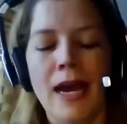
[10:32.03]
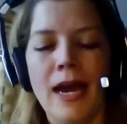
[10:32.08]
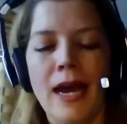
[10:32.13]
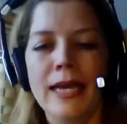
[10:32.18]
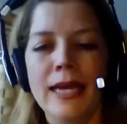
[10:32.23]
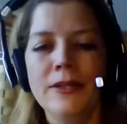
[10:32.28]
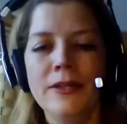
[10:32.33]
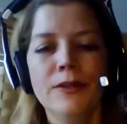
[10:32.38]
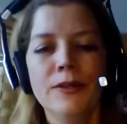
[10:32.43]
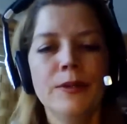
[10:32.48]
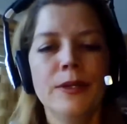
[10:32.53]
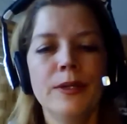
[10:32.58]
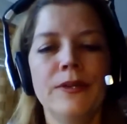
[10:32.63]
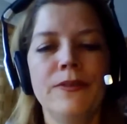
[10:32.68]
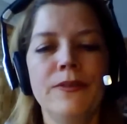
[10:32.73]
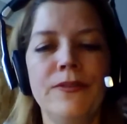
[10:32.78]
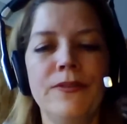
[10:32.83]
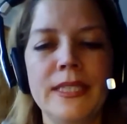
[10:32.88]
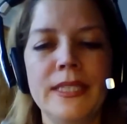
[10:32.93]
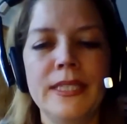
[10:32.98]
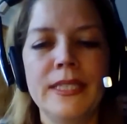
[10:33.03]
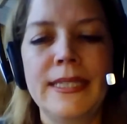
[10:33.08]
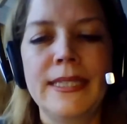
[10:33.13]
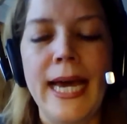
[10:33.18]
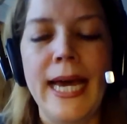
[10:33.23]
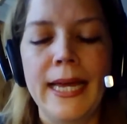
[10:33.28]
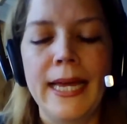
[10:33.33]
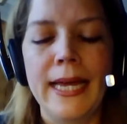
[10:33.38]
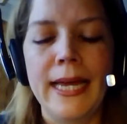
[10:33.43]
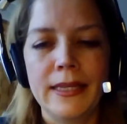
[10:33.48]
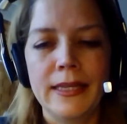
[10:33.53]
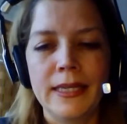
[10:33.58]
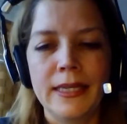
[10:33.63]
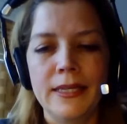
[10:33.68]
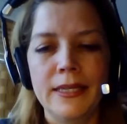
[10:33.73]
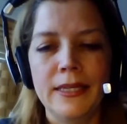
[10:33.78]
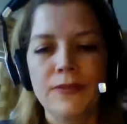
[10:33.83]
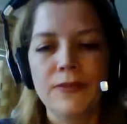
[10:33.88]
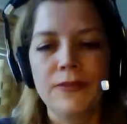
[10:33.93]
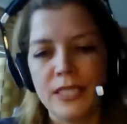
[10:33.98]
I don't know if it's that
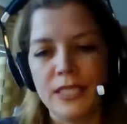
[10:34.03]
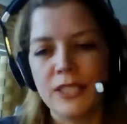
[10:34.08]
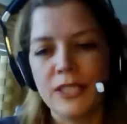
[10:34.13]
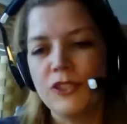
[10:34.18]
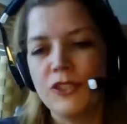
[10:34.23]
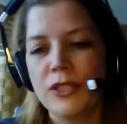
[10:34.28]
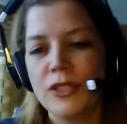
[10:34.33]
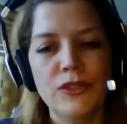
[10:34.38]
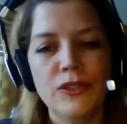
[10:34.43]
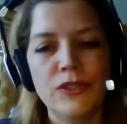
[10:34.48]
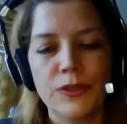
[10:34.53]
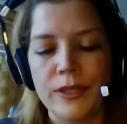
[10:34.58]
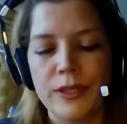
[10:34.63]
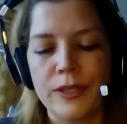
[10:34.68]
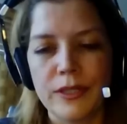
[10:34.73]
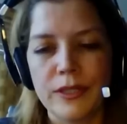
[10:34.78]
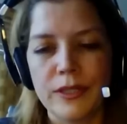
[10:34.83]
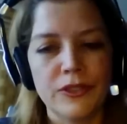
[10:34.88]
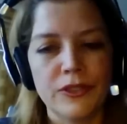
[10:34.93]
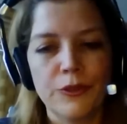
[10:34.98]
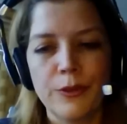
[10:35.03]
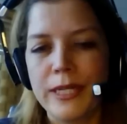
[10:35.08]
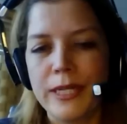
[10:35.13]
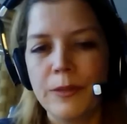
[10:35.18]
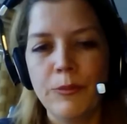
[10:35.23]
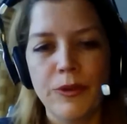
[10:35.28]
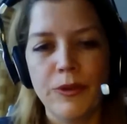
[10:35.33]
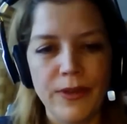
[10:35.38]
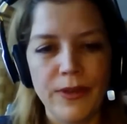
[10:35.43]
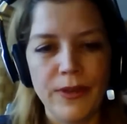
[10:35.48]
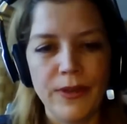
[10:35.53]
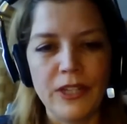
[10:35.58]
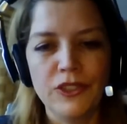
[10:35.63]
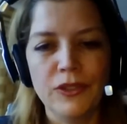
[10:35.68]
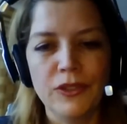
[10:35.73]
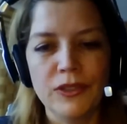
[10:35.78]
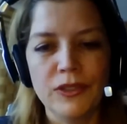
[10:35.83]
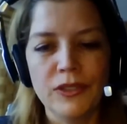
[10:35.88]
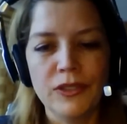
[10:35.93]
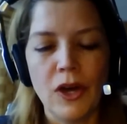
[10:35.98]
the physicians or the treating
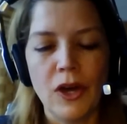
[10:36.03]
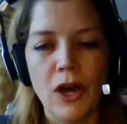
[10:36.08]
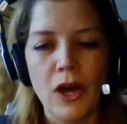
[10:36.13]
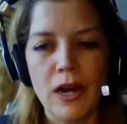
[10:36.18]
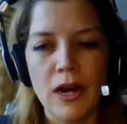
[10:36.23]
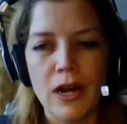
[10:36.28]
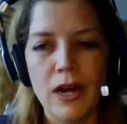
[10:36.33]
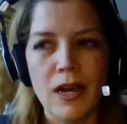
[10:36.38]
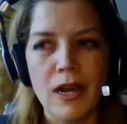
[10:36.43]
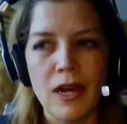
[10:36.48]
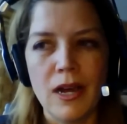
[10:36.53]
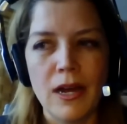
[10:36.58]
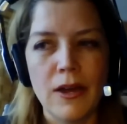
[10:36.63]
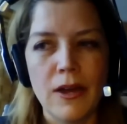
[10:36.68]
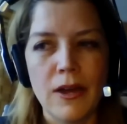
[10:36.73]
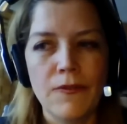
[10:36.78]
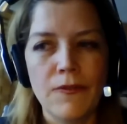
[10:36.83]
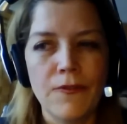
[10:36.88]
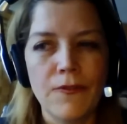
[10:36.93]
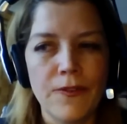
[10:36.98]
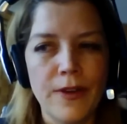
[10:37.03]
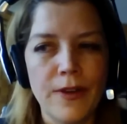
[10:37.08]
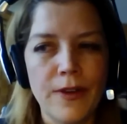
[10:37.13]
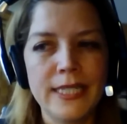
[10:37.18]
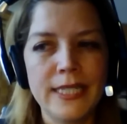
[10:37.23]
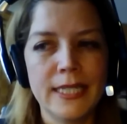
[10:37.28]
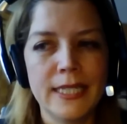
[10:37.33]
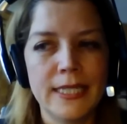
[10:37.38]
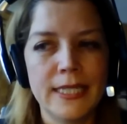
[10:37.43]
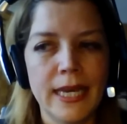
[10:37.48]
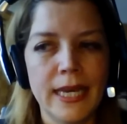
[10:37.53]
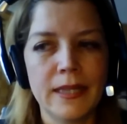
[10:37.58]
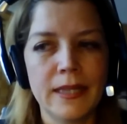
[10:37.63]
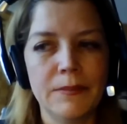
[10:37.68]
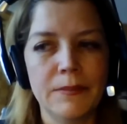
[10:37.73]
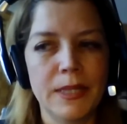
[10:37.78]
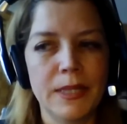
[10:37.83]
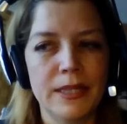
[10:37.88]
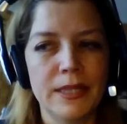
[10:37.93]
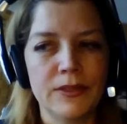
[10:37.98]
professionals are afraid to tell
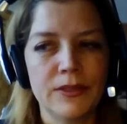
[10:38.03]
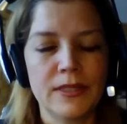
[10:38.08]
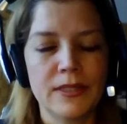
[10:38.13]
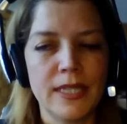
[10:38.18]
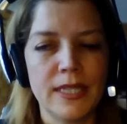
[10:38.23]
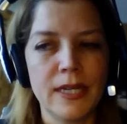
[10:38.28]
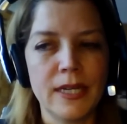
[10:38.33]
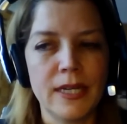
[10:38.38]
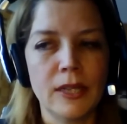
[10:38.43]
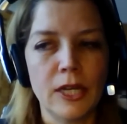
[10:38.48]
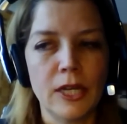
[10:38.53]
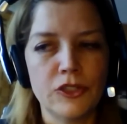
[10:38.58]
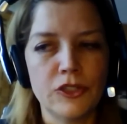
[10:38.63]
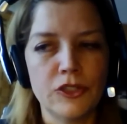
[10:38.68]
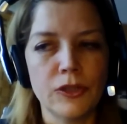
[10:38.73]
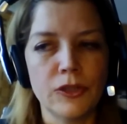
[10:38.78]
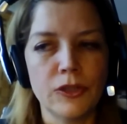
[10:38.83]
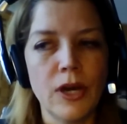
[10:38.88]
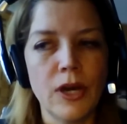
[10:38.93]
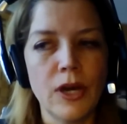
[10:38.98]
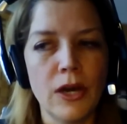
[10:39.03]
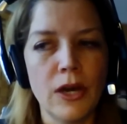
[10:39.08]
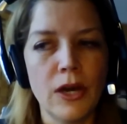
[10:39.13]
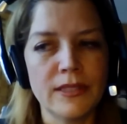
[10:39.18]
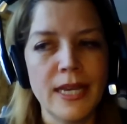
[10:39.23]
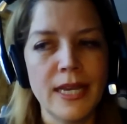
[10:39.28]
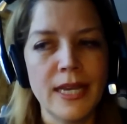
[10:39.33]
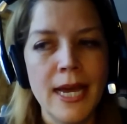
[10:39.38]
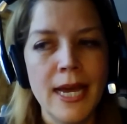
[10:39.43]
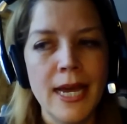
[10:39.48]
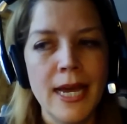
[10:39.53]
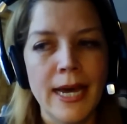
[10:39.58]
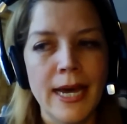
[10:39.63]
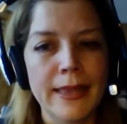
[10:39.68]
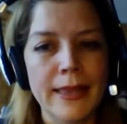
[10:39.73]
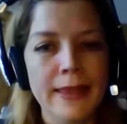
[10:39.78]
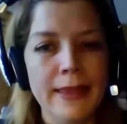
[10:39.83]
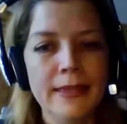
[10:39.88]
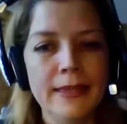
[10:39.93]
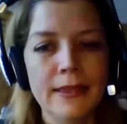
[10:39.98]
them that there's a psychological cause.
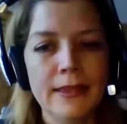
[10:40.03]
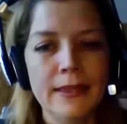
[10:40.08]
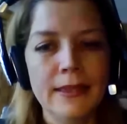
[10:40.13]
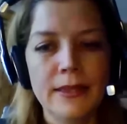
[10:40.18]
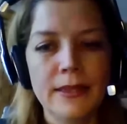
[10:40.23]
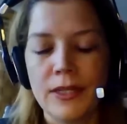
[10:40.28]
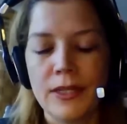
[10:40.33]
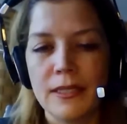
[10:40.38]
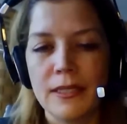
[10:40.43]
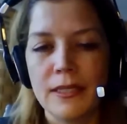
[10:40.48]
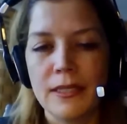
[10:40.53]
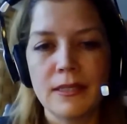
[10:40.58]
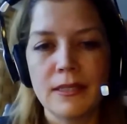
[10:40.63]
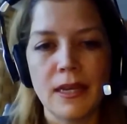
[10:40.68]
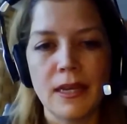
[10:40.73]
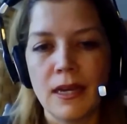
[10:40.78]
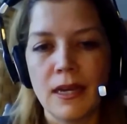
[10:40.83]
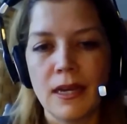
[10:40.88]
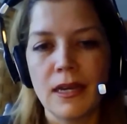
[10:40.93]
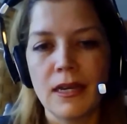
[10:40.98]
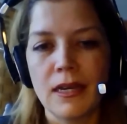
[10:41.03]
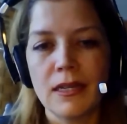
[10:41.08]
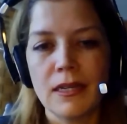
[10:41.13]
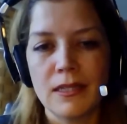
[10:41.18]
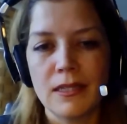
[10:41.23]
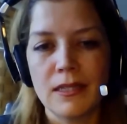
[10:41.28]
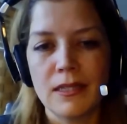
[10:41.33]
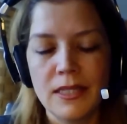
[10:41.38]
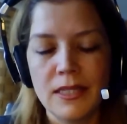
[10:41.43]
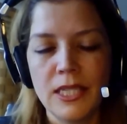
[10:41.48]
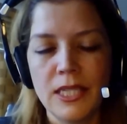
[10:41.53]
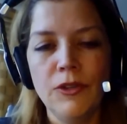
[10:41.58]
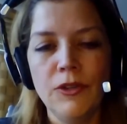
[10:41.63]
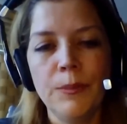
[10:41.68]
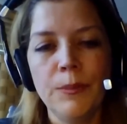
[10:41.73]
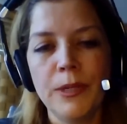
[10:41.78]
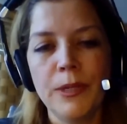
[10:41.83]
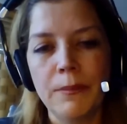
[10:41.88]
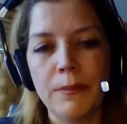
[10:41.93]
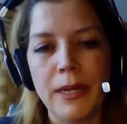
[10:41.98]
I think that there is a
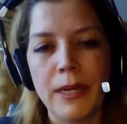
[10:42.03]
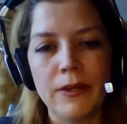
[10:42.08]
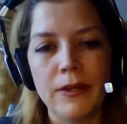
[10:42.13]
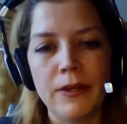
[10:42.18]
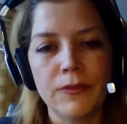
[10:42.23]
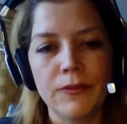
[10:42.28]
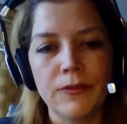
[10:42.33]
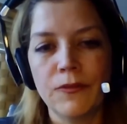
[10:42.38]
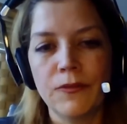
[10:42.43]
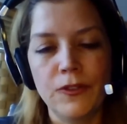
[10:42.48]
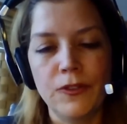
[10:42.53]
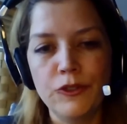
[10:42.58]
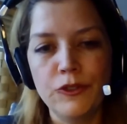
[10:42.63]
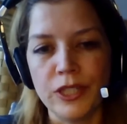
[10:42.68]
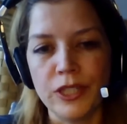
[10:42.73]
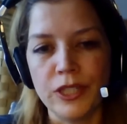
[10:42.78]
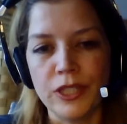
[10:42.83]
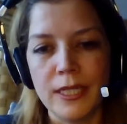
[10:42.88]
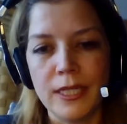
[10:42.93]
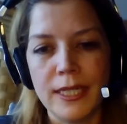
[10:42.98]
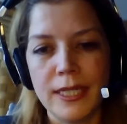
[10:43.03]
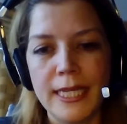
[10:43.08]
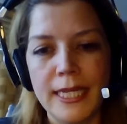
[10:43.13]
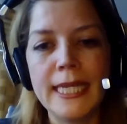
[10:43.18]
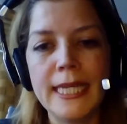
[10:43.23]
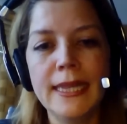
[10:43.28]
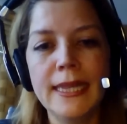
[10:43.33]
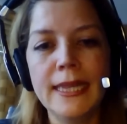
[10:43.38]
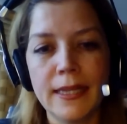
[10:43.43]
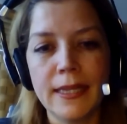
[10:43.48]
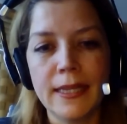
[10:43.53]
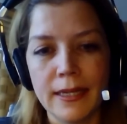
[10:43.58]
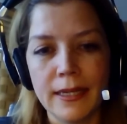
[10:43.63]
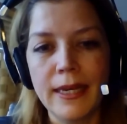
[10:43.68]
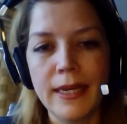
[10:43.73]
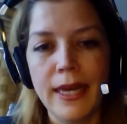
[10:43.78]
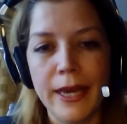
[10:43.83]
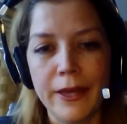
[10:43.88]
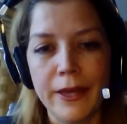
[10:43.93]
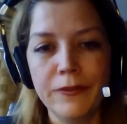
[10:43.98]
considerable amount of confusion in
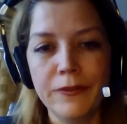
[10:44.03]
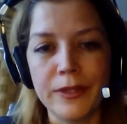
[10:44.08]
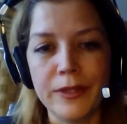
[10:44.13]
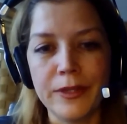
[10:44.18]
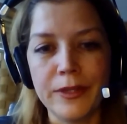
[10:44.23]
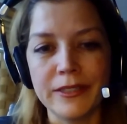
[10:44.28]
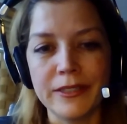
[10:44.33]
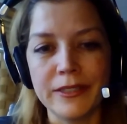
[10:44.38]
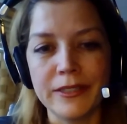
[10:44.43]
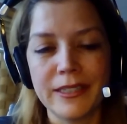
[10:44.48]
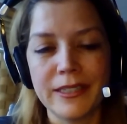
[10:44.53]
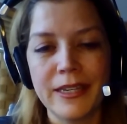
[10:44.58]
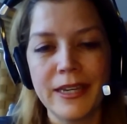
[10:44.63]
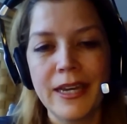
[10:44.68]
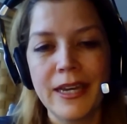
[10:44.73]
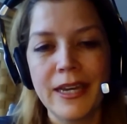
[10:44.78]
the health field